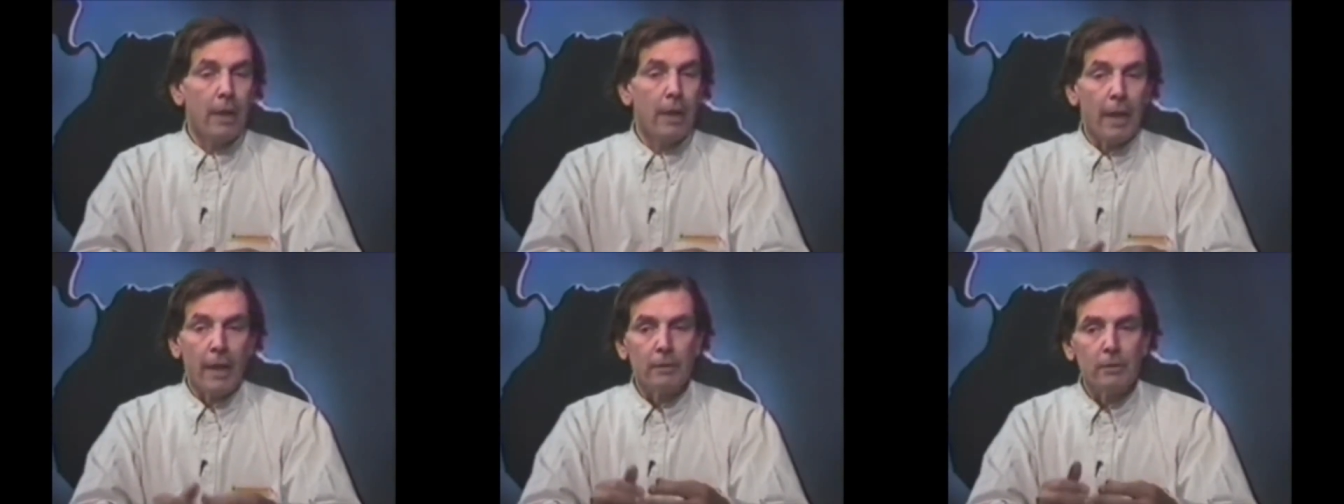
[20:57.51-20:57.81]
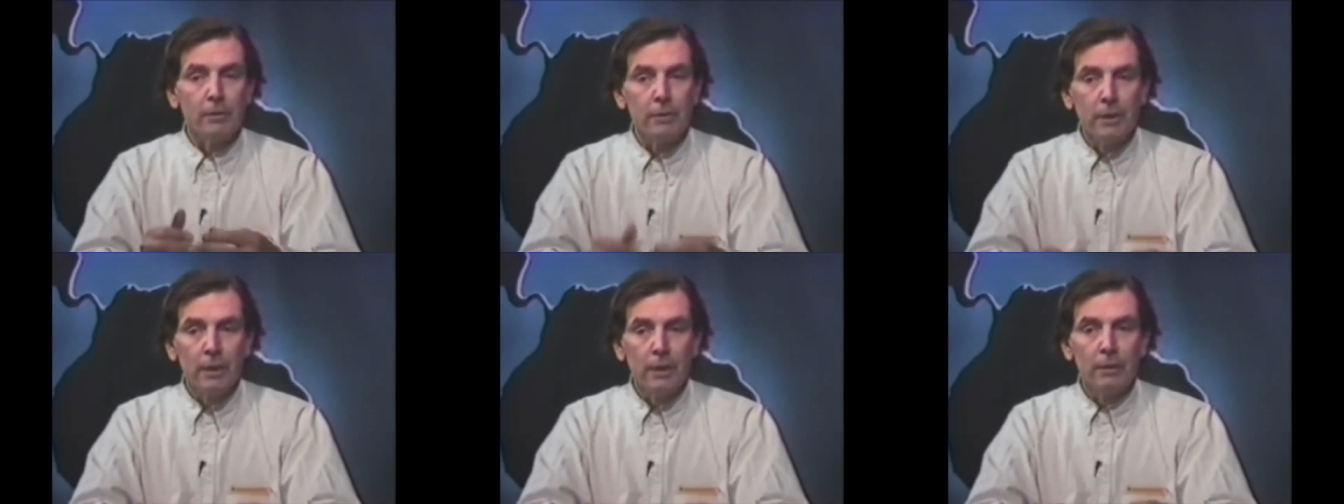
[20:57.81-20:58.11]

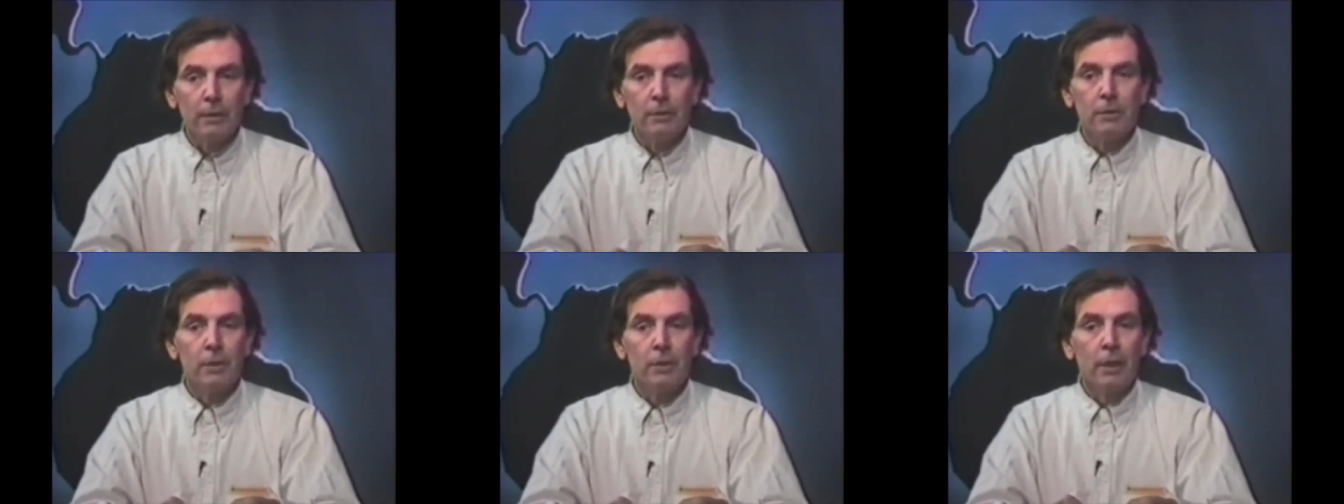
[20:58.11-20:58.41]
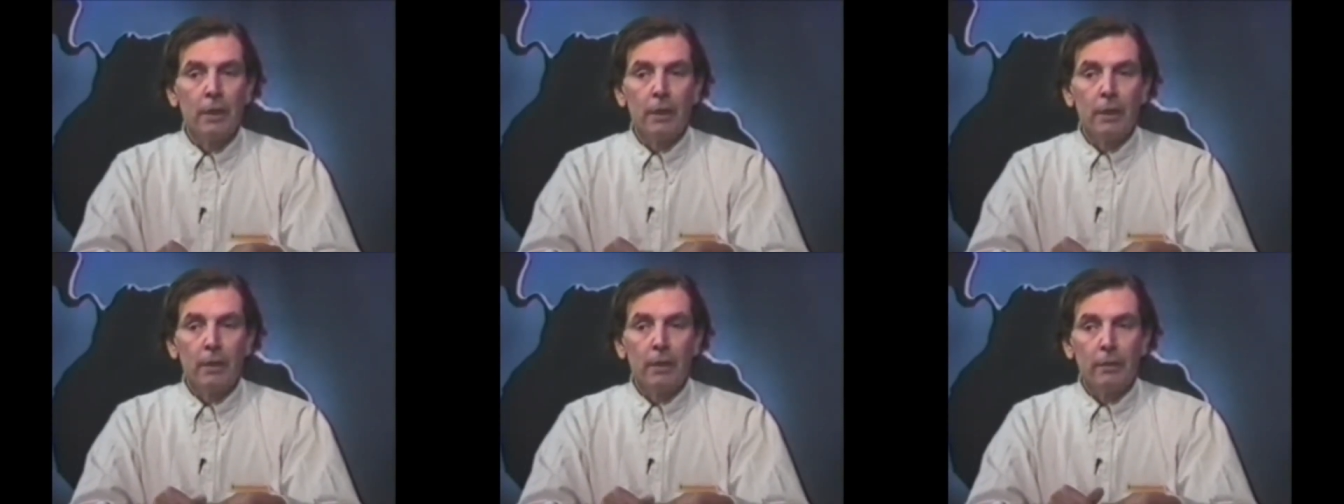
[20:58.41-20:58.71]
And since
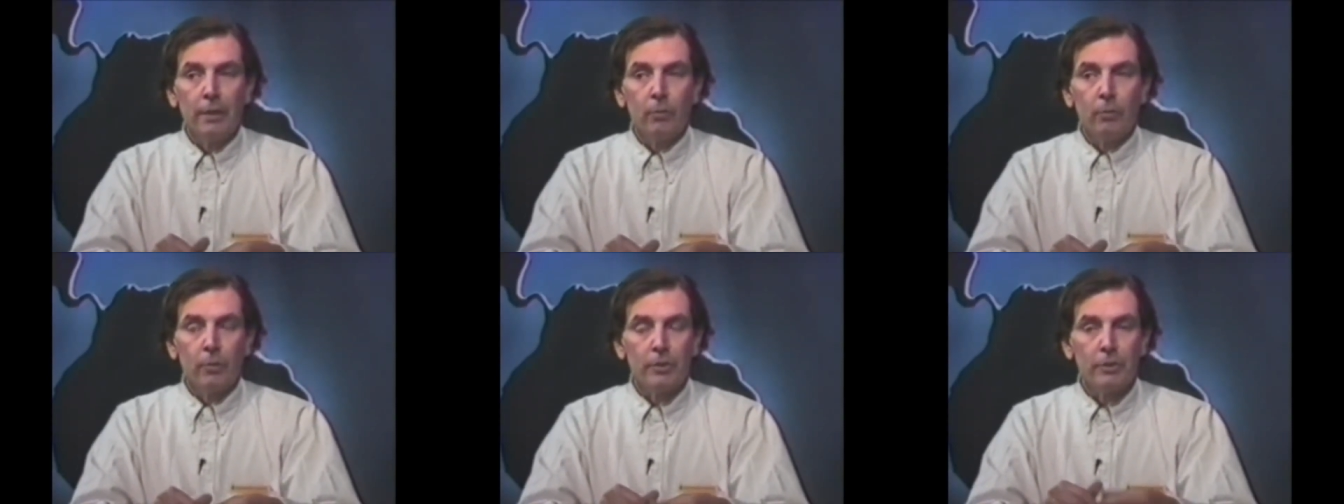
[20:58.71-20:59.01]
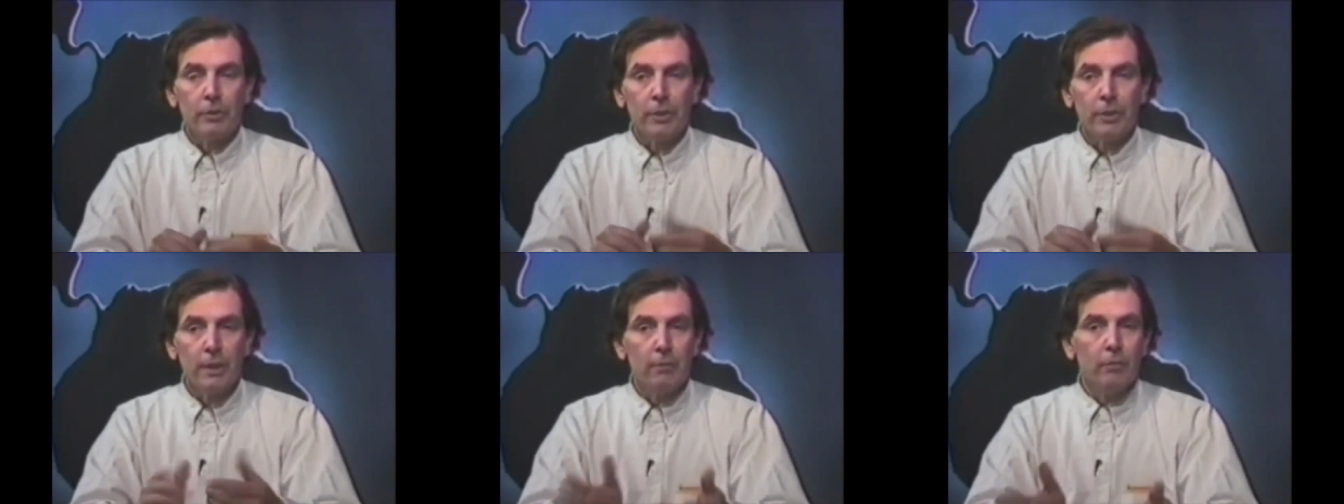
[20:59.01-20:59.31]
the
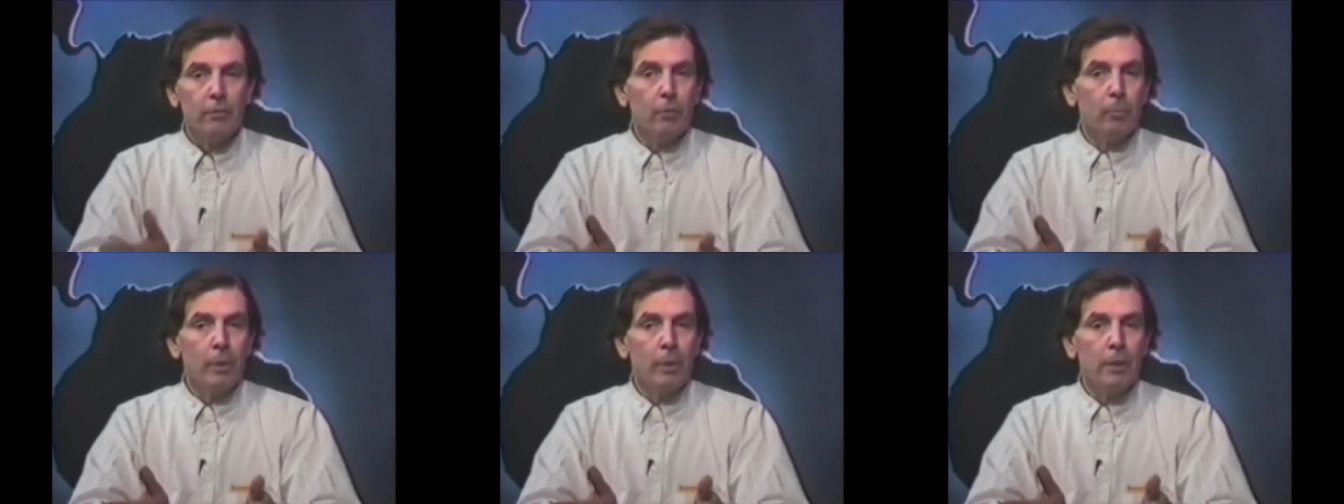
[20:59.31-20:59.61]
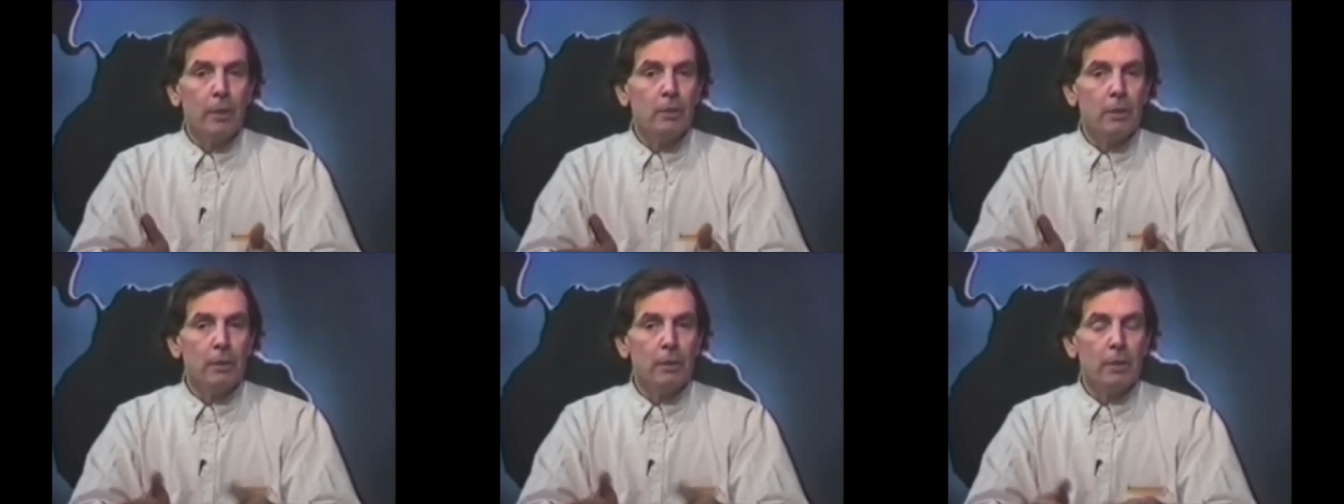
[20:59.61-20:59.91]
received
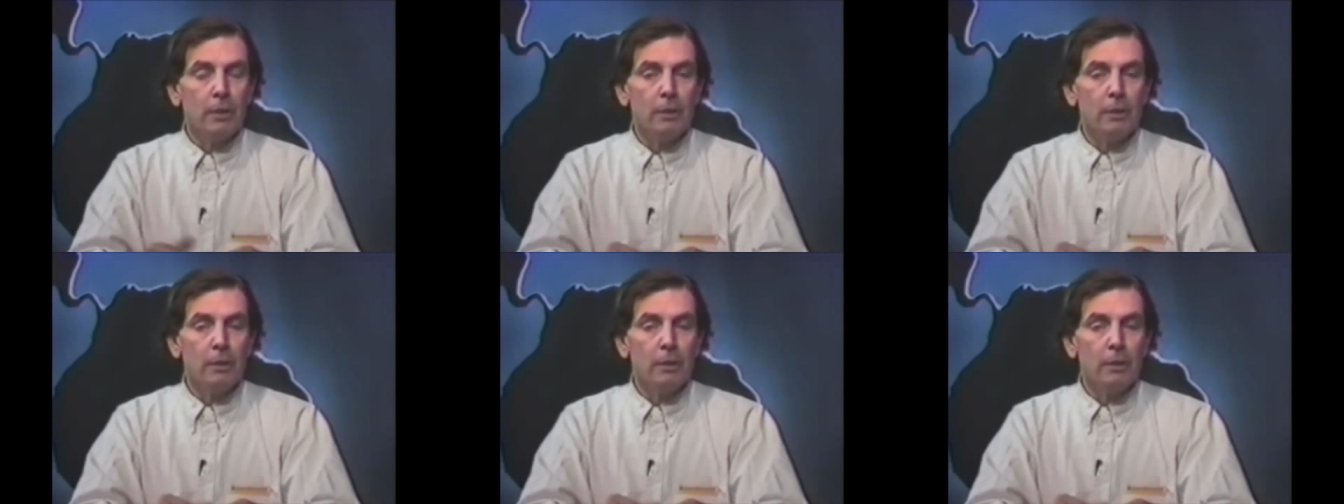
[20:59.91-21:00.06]
opinion